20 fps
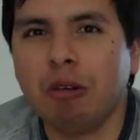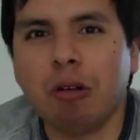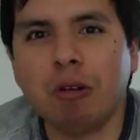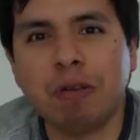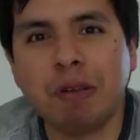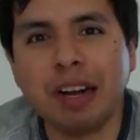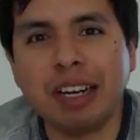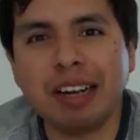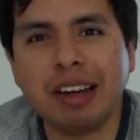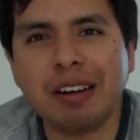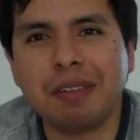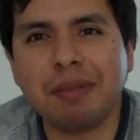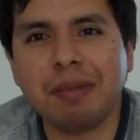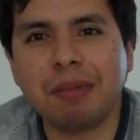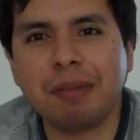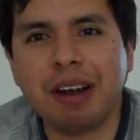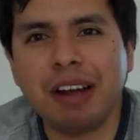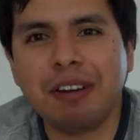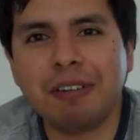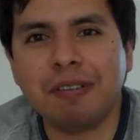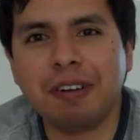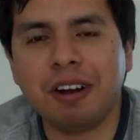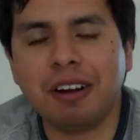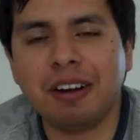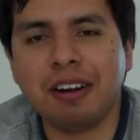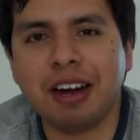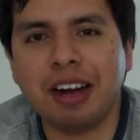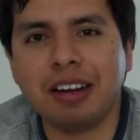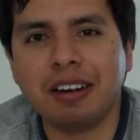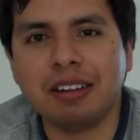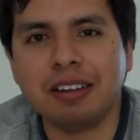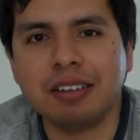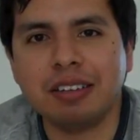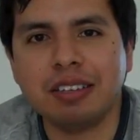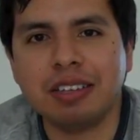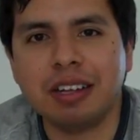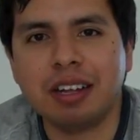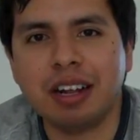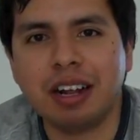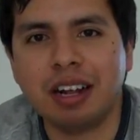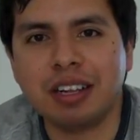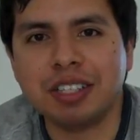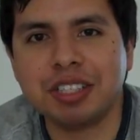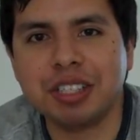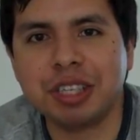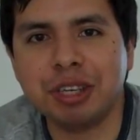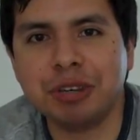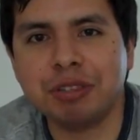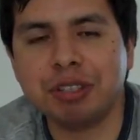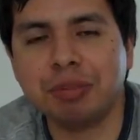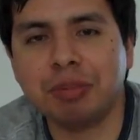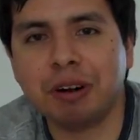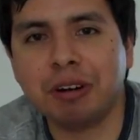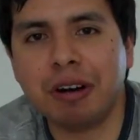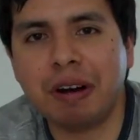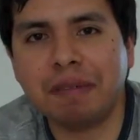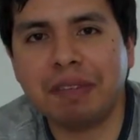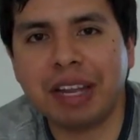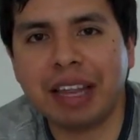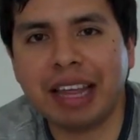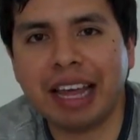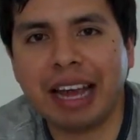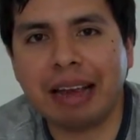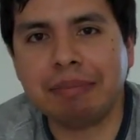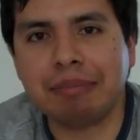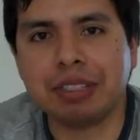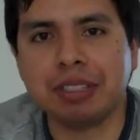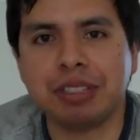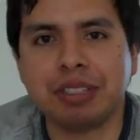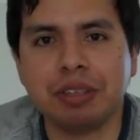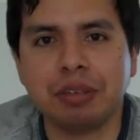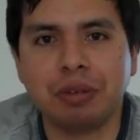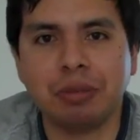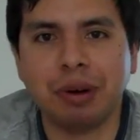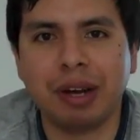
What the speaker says: We'll find out if I'm right or wrong or not. I'll see you tomorrow after the games.